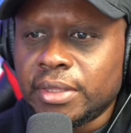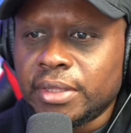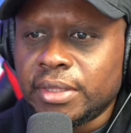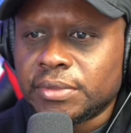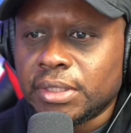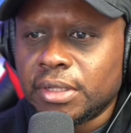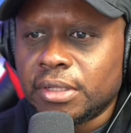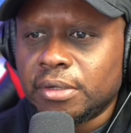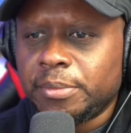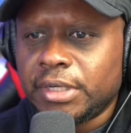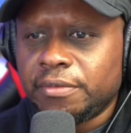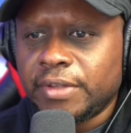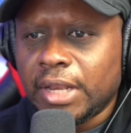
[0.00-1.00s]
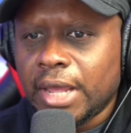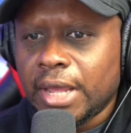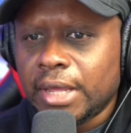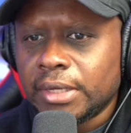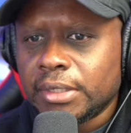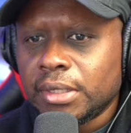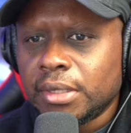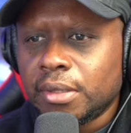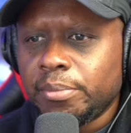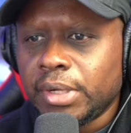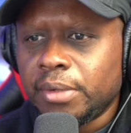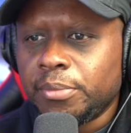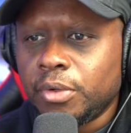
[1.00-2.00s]
There was a little bit of a line,
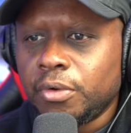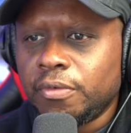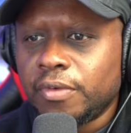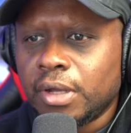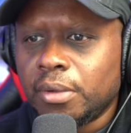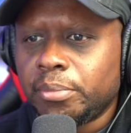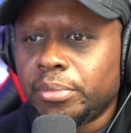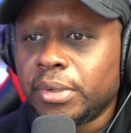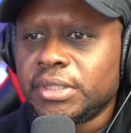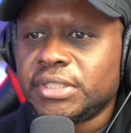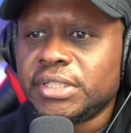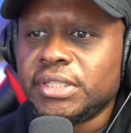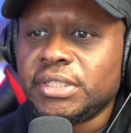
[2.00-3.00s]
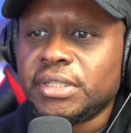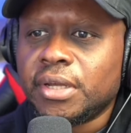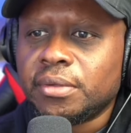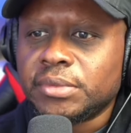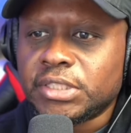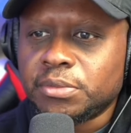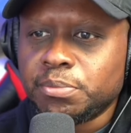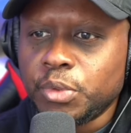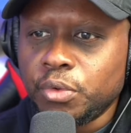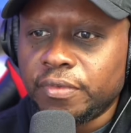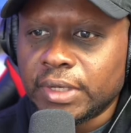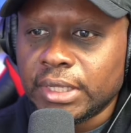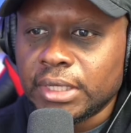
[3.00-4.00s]
but it moved pretty
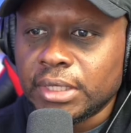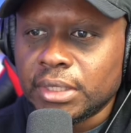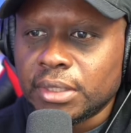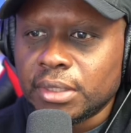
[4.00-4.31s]
smoothly.